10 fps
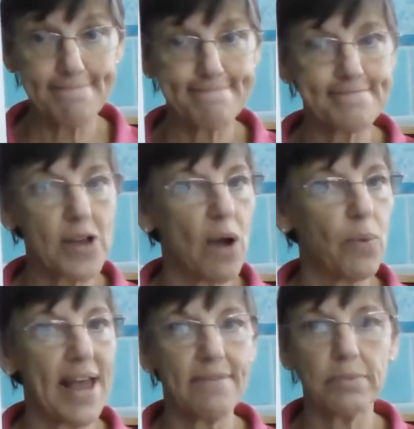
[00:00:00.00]
Mm-hmm.
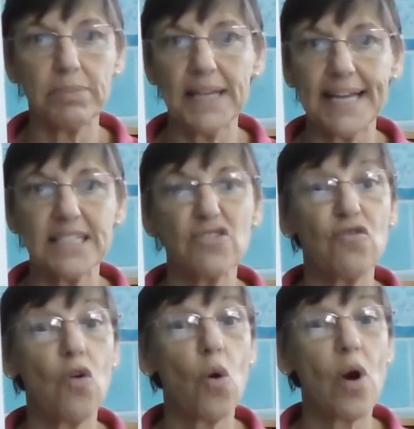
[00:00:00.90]
We have a place
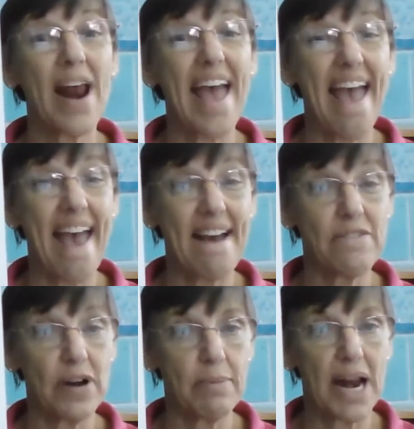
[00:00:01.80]
for
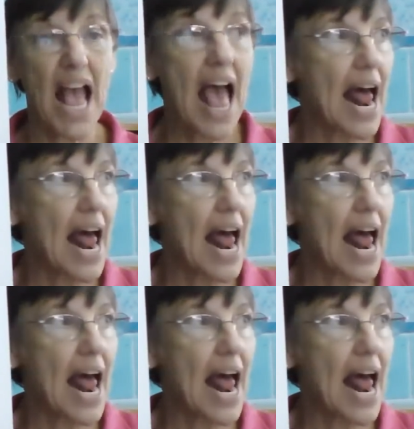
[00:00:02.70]
everybody.